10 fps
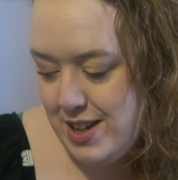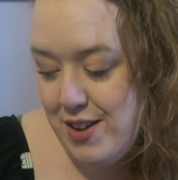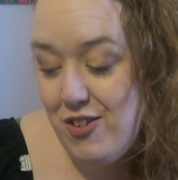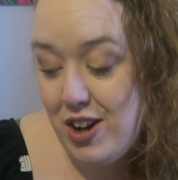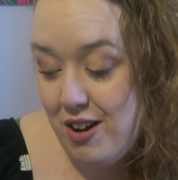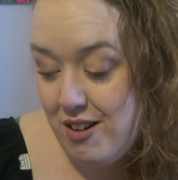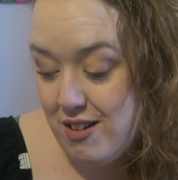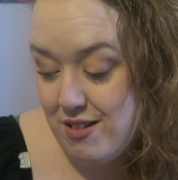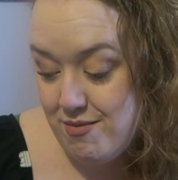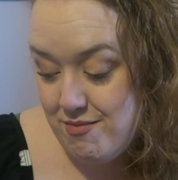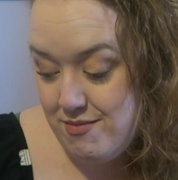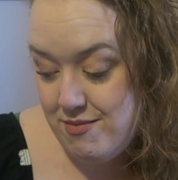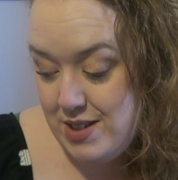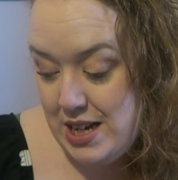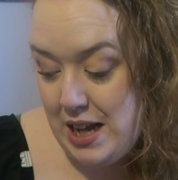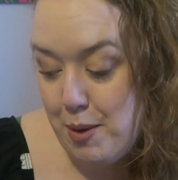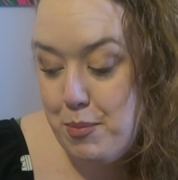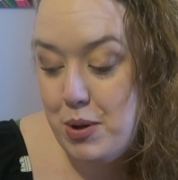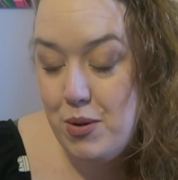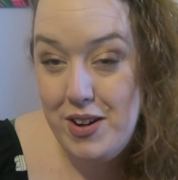If I can't, and
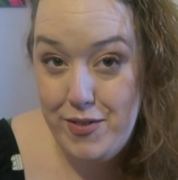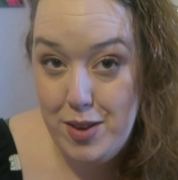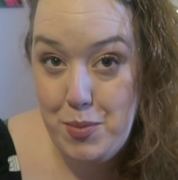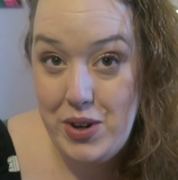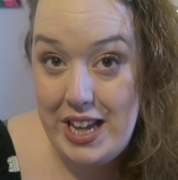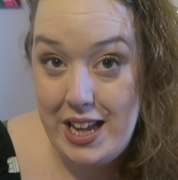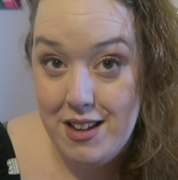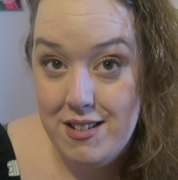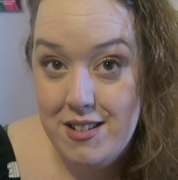purely for the money,